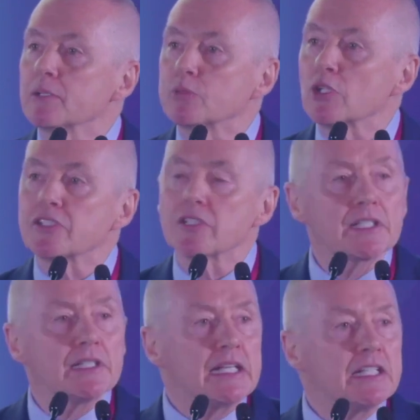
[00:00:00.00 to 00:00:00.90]
Brussels
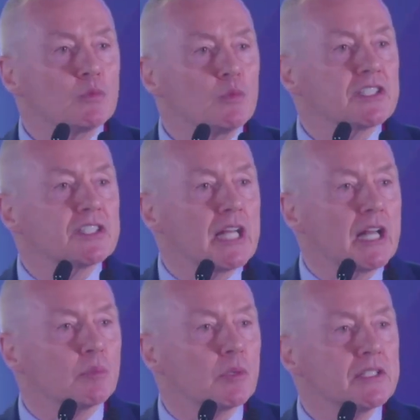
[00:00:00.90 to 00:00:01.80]
elite will
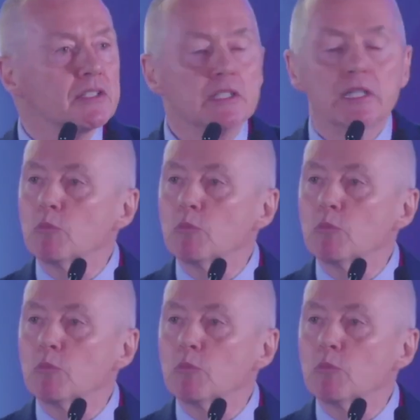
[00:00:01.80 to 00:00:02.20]
celebrate,